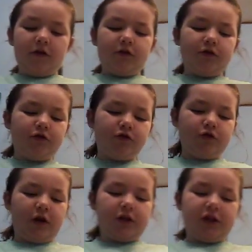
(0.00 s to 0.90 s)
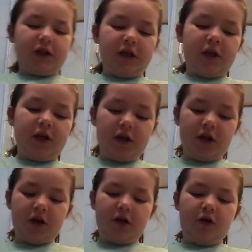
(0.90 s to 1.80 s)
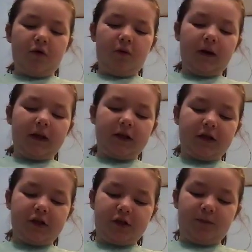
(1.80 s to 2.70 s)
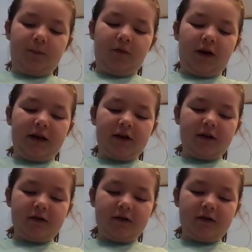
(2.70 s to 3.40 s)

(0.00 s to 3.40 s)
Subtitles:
stretchy. You don't want it to just break.